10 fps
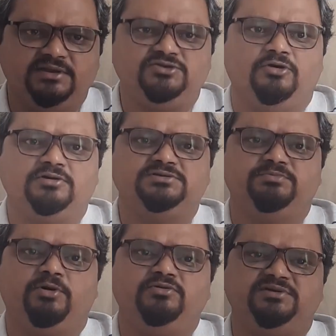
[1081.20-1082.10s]
It talks
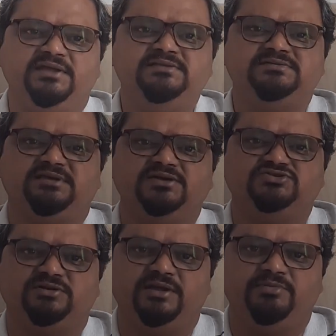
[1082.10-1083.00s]
about 10
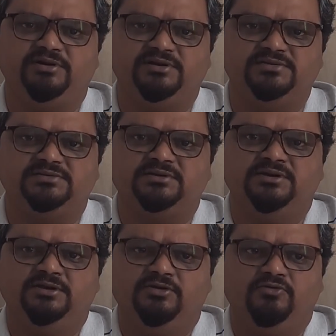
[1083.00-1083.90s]
such laborers
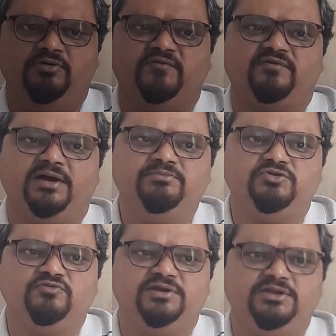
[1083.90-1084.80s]
who have come
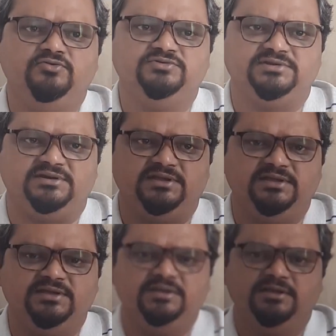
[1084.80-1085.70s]
to a new
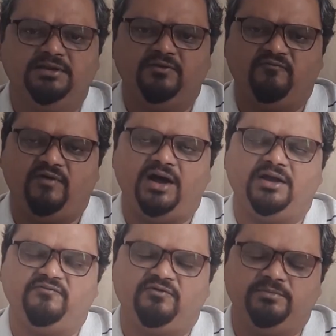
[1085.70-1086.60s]
city,
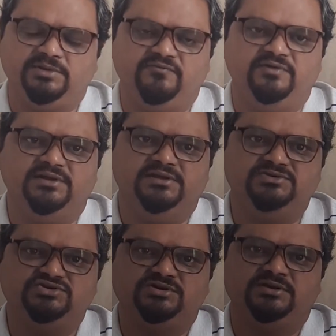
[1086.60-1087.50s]
far from the
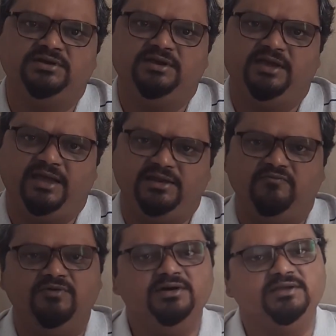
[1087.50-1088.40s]
village, and are
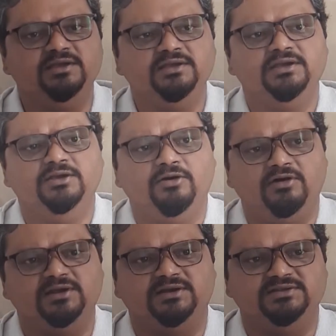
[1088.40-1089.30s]
working
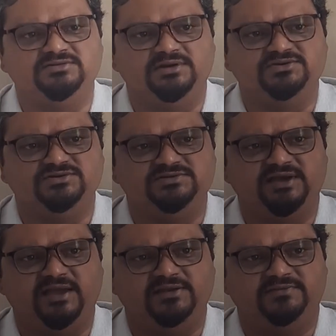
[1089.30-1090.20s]
on a construction
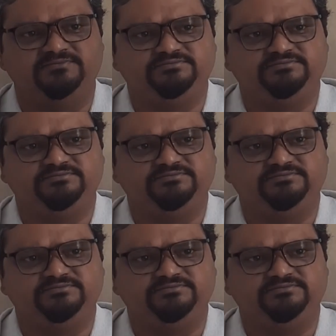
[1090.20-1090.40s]
site.